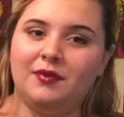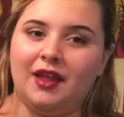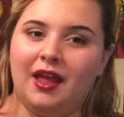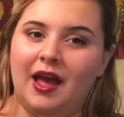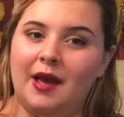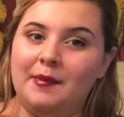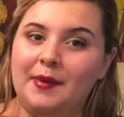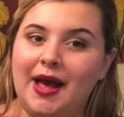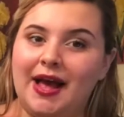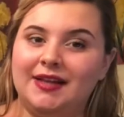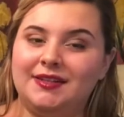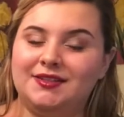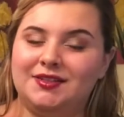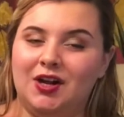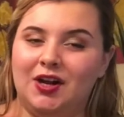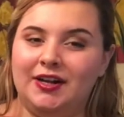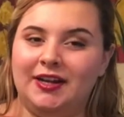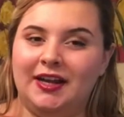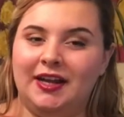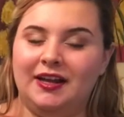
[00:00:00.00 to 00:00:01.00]
passed
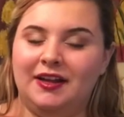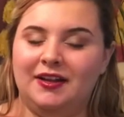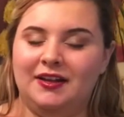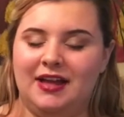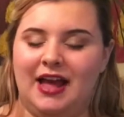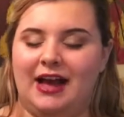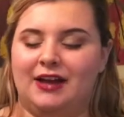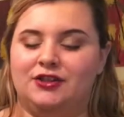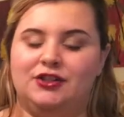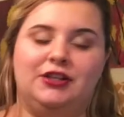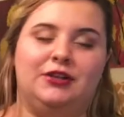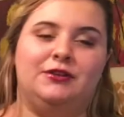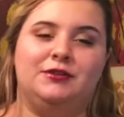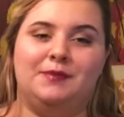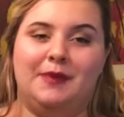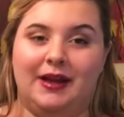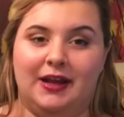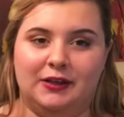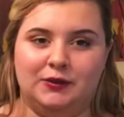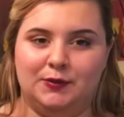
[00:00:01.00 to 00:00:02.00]
on it. Actually, it was
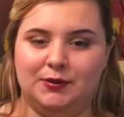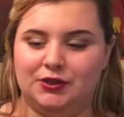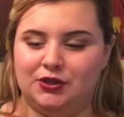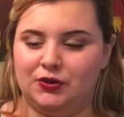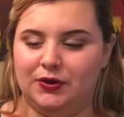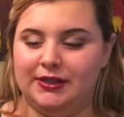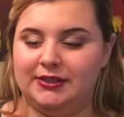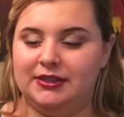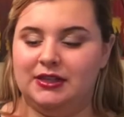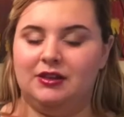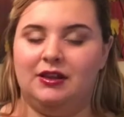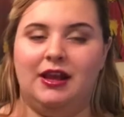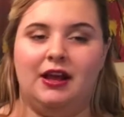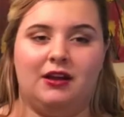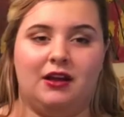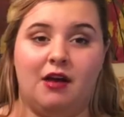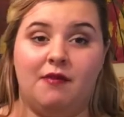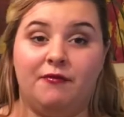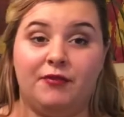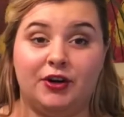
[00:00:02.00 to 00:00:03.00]
my husband's choice.
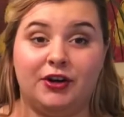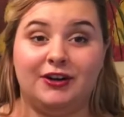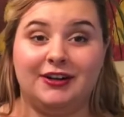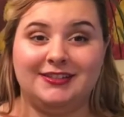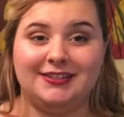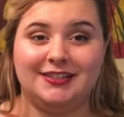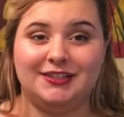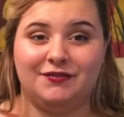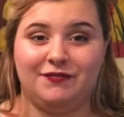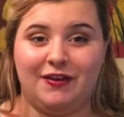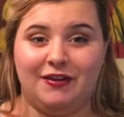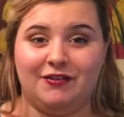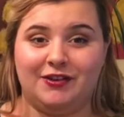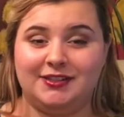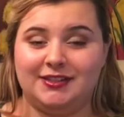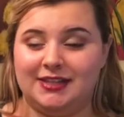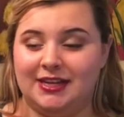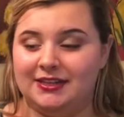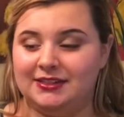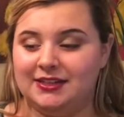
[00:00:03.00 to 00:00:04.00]
Comforter is his favorite
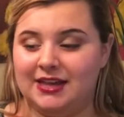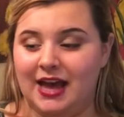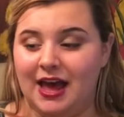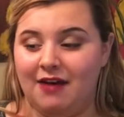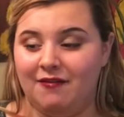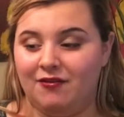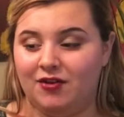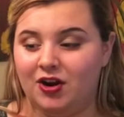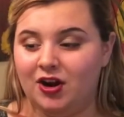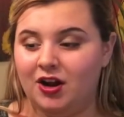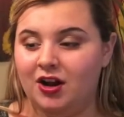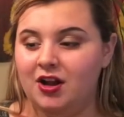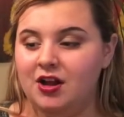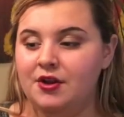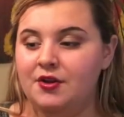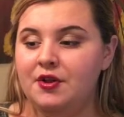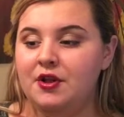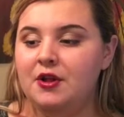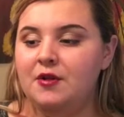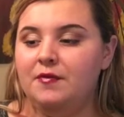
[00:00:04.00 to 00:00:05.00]
scent ever,
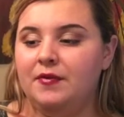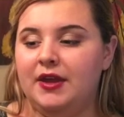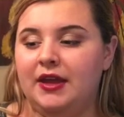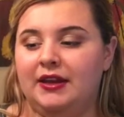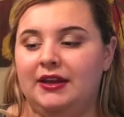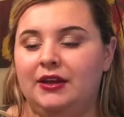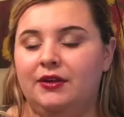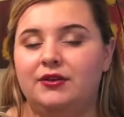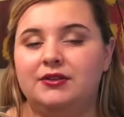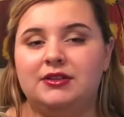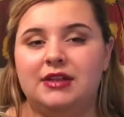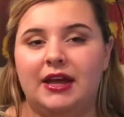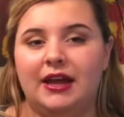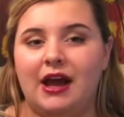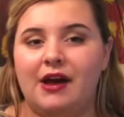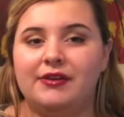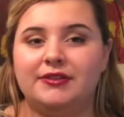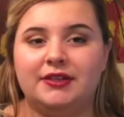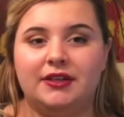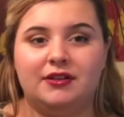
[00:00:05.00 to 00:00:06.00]
and he was like,
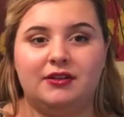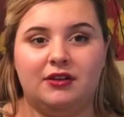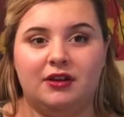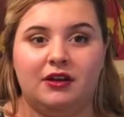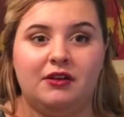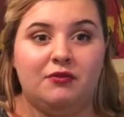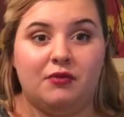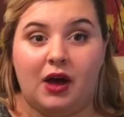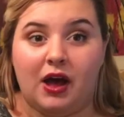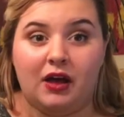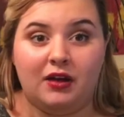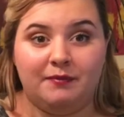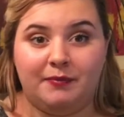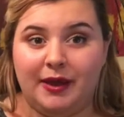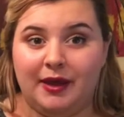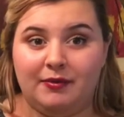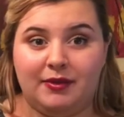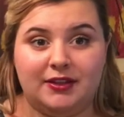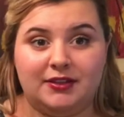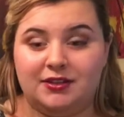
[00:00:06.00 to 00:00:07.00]
I was like,
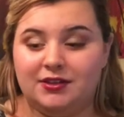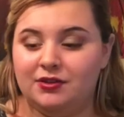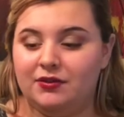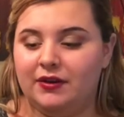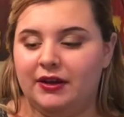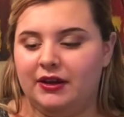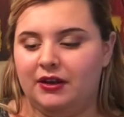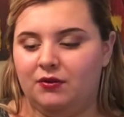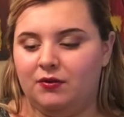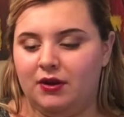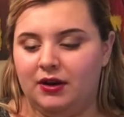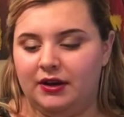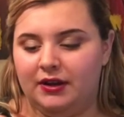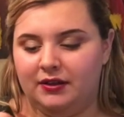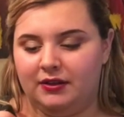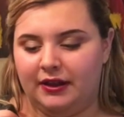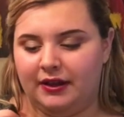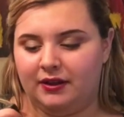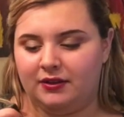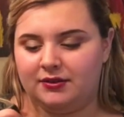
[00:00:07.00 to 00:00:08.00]
babe, let's do it. You want
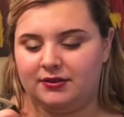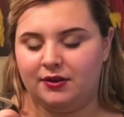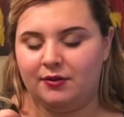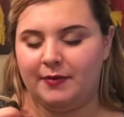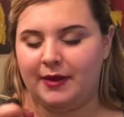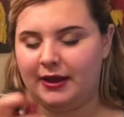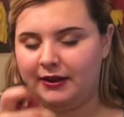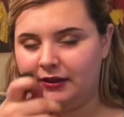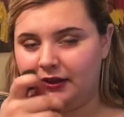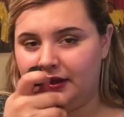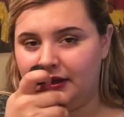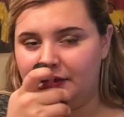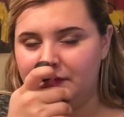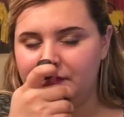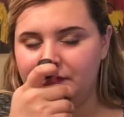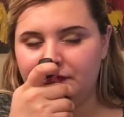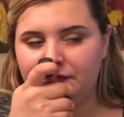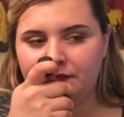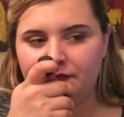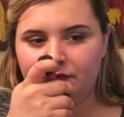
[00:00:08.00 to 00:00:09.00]
it like so badly?
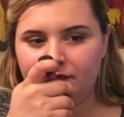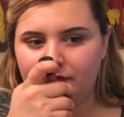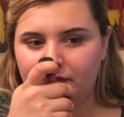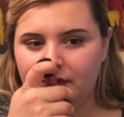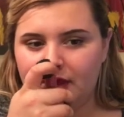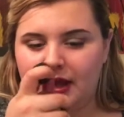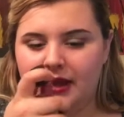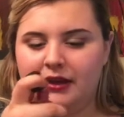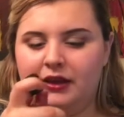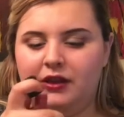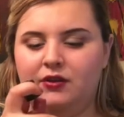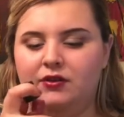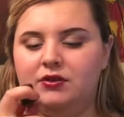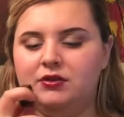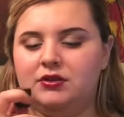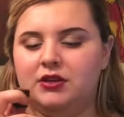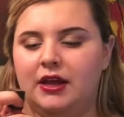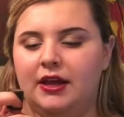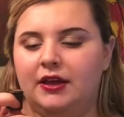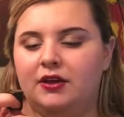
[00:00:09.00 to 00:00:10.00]
And he
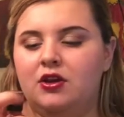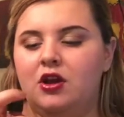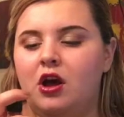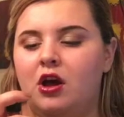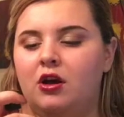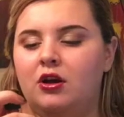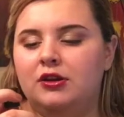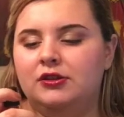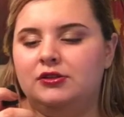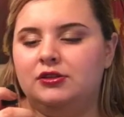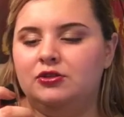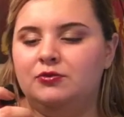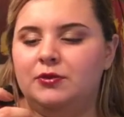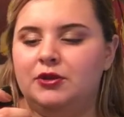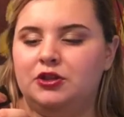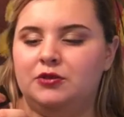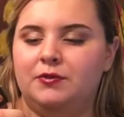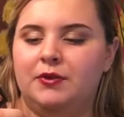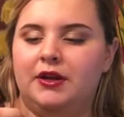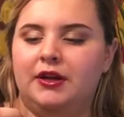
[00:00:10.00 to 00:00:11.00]
was like, no, it's too
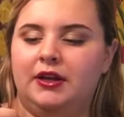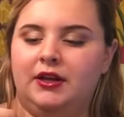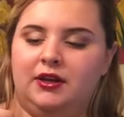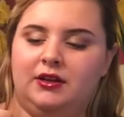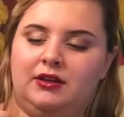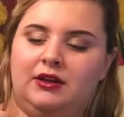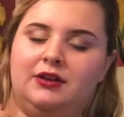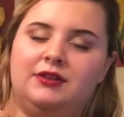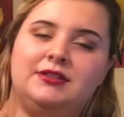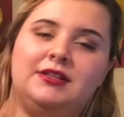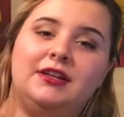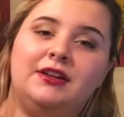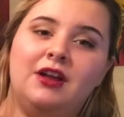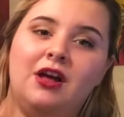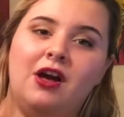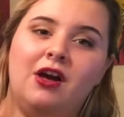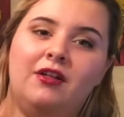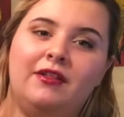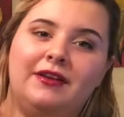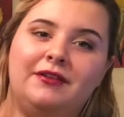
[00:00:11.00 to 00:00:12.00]
much money. And I was like,
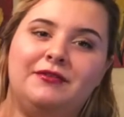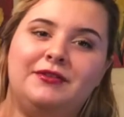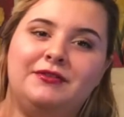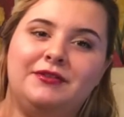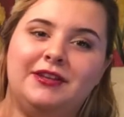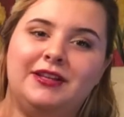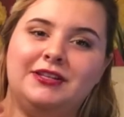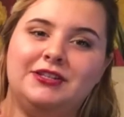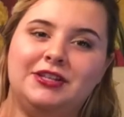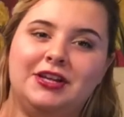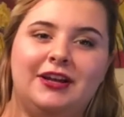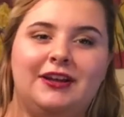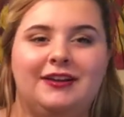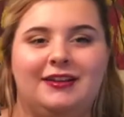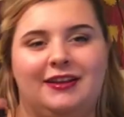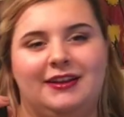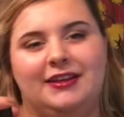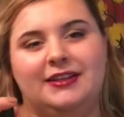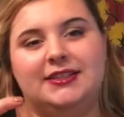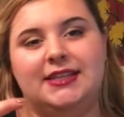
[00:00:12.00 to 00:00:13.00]
no, like we really should.
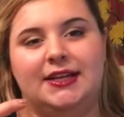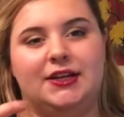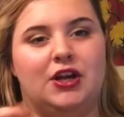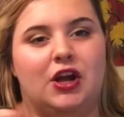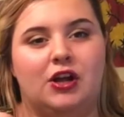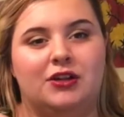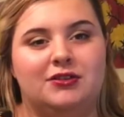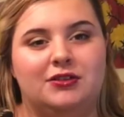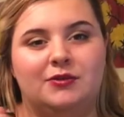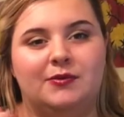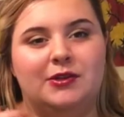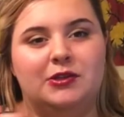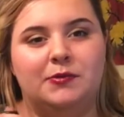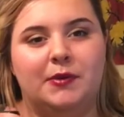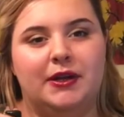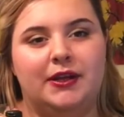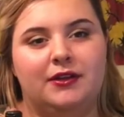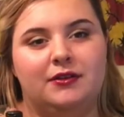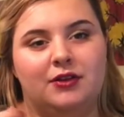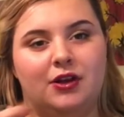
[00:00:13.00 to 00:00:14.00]
And then he's like, no, it's too much
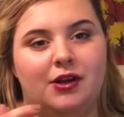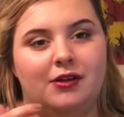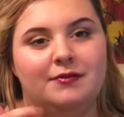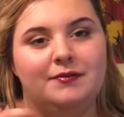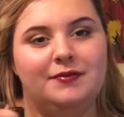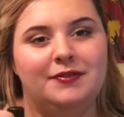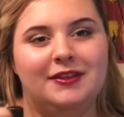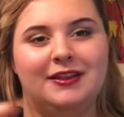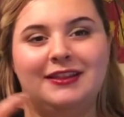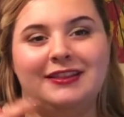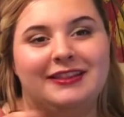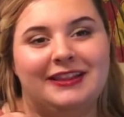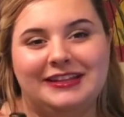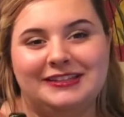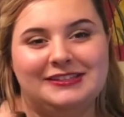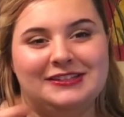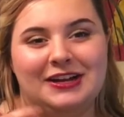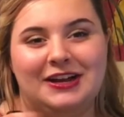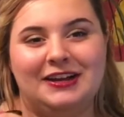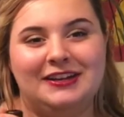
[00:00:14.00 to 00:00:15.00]
money. No,
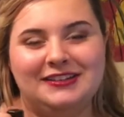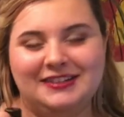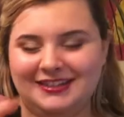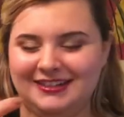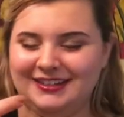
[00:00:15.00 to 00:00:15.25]
let's not.